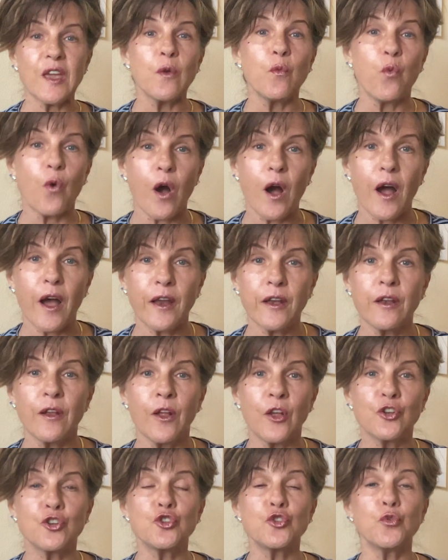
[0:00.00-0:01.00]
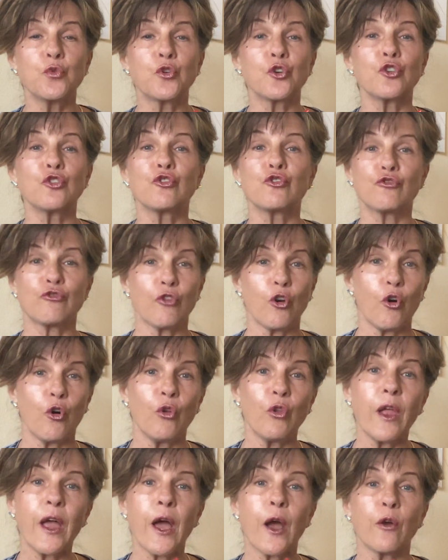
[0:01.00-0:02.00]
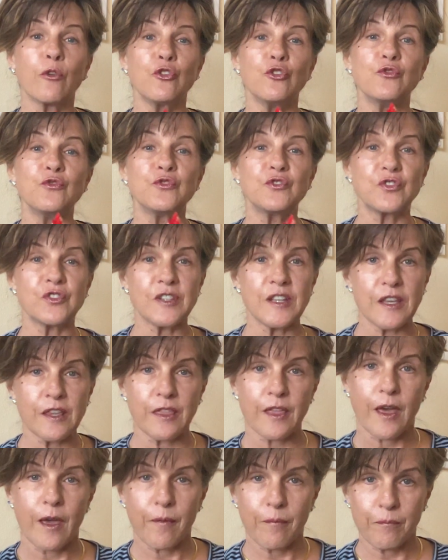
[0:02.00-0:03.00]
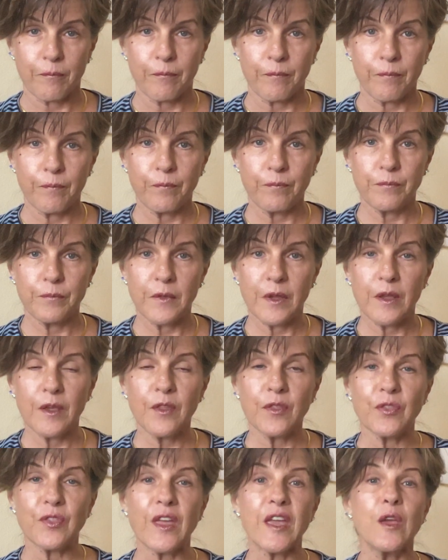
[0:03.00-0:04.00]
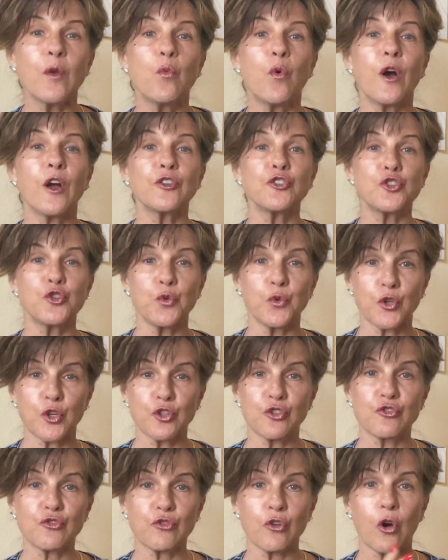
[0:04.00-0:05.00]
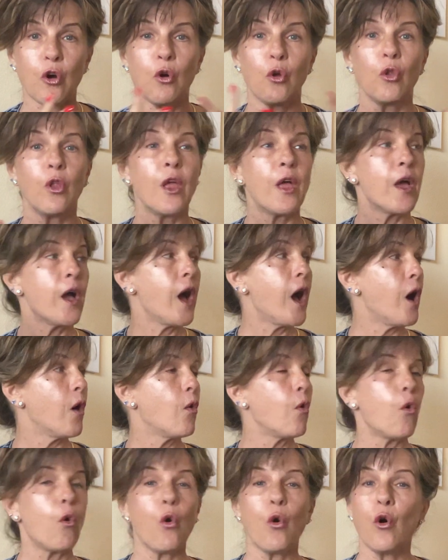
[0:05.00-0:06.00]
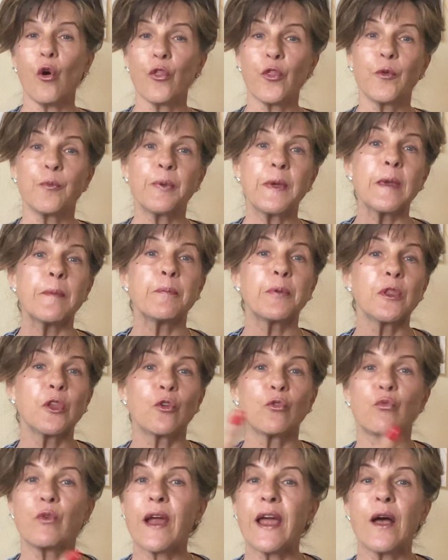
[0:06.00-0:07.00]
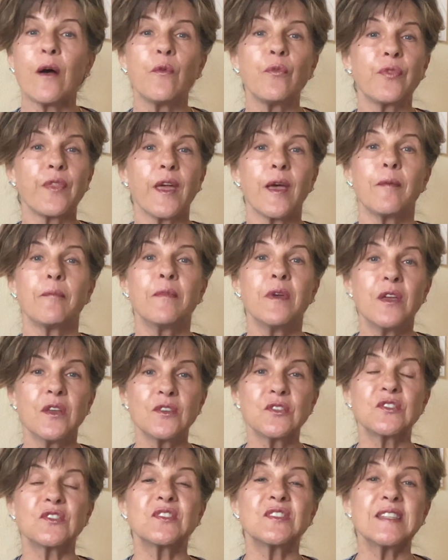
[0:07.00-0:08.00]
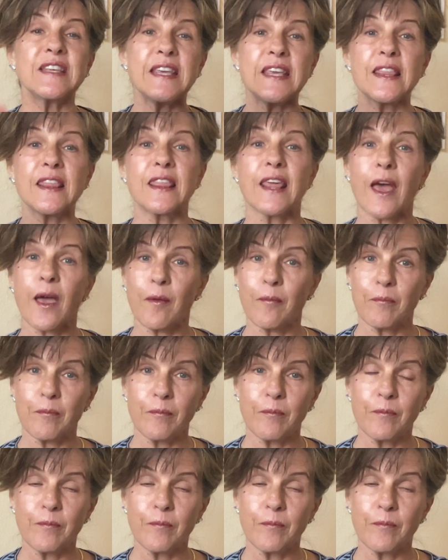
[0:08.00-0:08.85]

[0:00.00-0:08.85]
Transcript: want to control how you see them. They want to control how all the people around them see them.